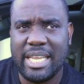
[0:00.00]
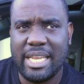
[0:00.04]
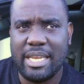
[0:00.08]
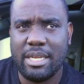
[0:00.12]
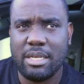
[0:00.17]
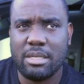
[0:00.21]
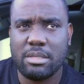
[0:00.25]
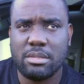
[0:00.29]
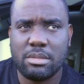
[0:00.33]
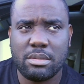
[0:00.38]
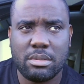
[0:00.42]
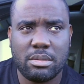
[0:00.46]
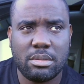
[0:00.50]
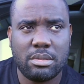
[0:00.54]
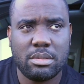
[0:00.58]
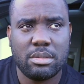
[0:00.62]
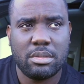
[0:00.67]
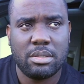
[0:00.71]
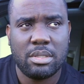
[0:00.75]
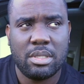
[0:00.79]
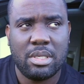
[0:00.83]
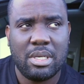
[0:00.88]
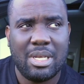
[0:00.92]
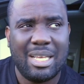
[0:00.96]

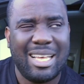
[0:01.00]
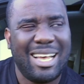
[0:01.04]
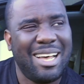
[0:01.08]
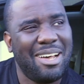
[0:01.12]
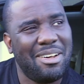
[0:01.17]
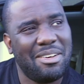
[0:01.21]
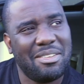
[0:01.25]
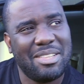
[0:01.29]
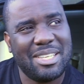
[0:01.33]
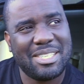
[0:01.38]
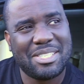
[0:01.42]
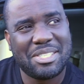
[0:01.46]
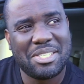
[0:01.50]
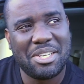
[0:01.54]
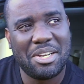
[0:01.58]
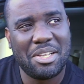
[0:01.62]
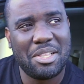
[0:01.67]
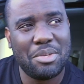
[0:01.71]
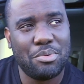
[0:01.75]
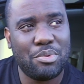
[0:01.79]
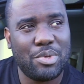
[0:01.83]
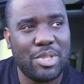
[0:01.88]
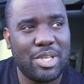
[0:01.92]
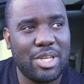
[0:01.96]
I don't
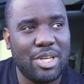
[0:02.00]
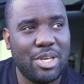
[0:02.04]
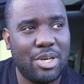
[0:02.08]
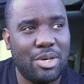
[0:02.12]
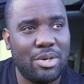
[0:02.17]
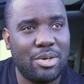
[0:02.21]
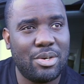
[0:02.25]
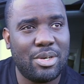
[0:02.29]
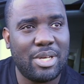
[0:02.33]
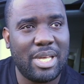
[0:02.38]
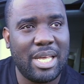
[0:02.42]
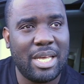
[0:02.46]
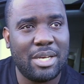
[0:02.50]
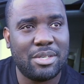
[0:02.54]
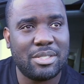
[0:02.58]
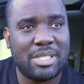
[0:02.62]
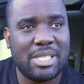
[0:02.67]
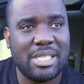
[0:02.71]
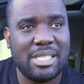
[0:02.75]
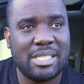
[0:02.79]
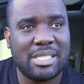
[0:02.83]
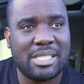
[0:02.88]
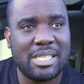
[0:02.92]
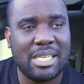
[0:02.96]
necessarily want to go with
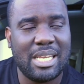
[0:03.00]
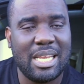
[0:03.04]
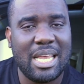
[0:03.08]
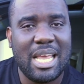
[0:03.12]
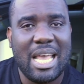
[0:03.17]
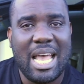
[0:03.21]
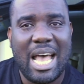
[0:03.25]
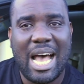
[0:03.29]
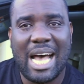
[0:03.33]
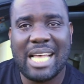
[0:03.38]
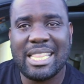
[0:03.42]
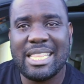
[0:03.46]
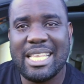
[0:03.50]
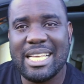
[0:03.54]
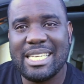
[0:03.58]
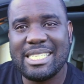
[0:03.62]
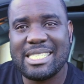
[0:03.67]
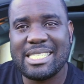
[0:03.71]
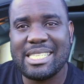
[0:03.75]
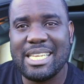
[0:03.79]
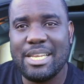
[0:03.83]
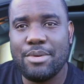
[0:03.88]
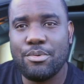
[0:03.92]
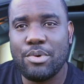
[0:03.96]
LTZ. I did
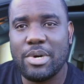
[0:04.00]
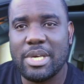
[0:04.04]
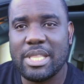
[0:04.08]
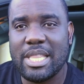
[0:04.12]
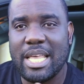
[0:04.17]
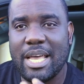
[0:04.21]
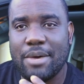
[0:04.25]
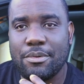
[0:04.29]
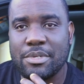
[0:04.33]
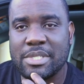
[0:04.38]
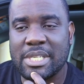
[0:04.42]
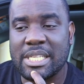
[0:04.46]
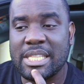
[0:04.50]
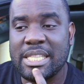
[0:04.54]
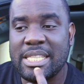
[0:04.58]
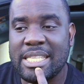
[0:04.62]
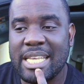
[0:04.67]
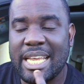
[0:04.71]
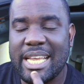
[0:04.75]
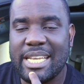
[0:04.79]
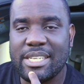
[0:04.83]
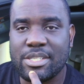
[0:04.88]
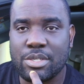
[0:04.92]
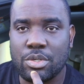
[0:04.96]
see one that was a
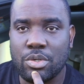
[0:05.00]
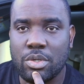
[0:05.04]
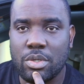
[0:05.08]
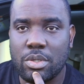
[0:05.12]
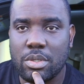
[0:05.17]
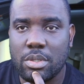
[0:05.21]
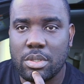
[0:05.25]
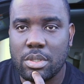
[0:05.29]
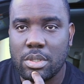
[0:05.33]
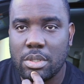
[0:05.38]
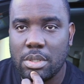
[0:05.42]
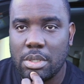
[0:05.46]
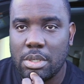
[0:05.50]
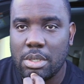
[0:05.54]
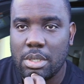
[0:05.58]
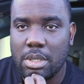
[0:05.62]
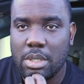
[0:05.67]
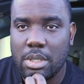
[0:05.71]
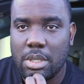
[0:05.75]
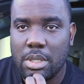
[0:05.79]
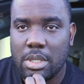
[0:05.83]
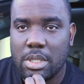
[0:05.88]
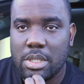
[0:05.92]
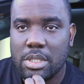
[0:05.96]
diesel.
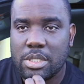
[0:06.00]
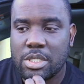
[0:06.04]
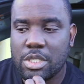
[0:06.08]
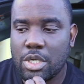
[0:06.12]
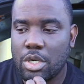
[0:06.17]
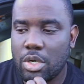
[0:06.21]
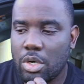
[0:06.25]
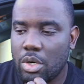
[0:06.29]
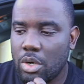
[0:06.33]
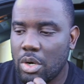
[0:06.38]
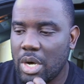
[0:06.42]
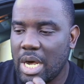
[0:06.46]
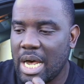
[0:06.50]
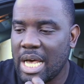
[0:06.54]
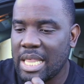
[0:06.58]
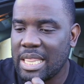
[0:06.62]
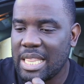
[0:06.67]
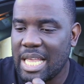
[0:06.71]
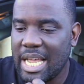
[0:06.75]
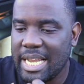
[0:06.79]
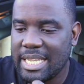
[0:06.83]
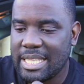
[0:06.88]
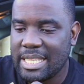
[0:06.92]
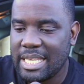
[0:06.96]
So I
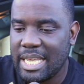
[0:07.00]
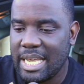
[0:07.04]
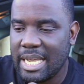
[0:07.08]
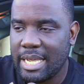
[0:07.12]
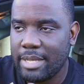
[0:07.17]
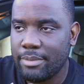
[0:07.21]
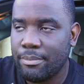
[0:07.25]
like that.